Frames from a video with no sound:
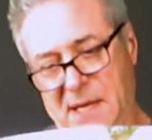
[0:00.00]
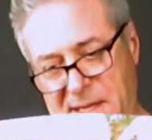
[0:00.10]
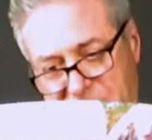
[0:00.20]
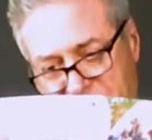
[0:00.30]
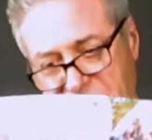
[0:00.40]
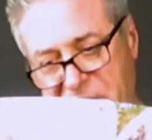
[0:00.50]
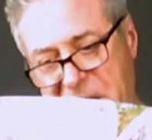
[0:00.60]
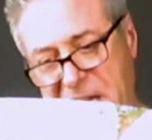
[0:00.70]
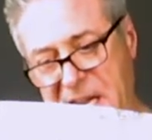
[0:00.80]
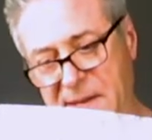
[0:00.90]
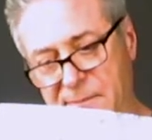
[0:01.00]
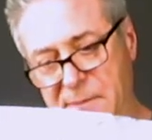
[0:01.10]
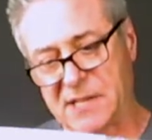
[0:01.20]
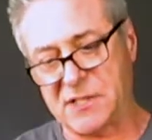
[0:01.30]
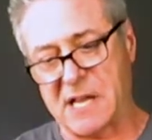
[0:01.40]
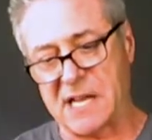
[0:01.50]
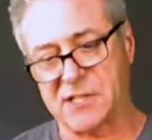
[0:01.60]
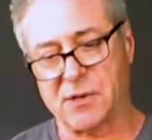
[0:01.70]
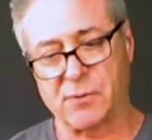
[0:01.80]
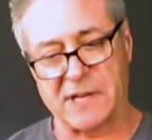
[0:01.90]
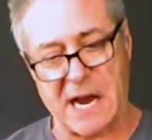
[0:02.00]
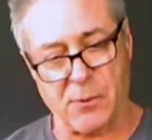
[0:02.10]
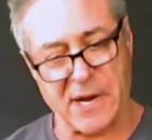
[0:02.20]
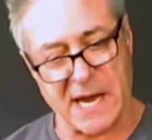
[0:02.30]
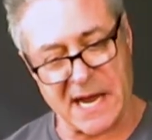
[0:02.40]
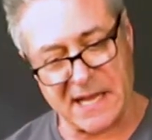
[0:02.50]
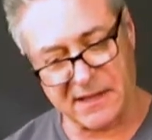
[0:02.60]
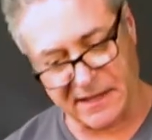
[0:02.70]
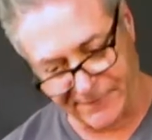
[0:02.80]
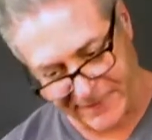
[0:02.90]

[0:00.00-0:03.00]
this is a mist line. So now we had the